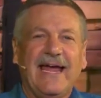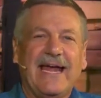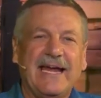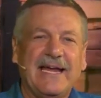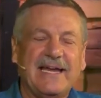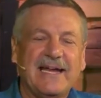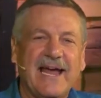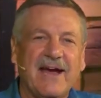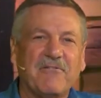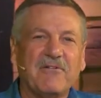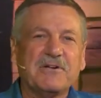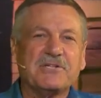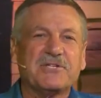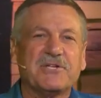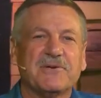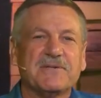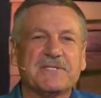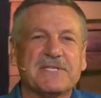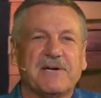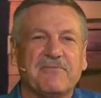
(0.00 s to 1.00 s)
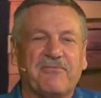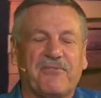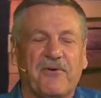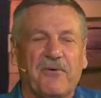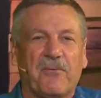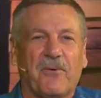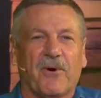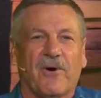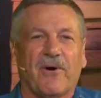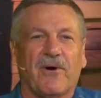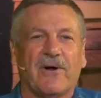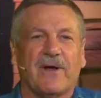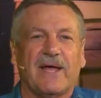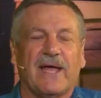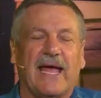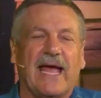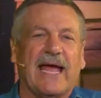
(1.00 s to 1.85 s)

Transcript: he never shows up for work